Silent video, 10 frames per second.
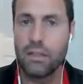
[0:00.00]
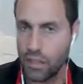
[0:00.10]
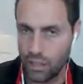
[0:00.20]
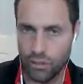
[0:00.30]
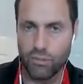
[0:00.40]

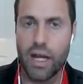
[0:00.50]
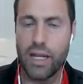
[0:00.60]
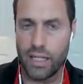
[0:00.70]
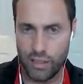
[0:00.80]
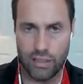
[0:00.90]
you run
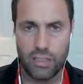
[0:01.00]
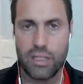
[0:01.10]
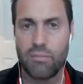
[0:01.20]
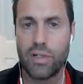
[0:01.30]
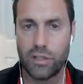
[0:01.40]
into
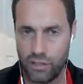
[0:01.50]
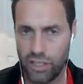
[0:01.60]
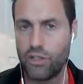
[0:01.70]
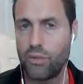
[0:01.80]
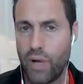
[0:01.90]
similar
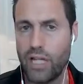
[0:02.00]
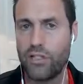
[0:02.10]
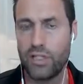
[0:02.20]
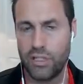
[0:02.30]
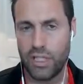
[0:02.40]

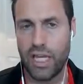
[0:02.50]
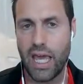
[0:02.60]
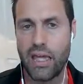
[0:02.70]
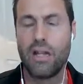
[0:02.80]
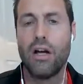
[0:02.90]
situations again.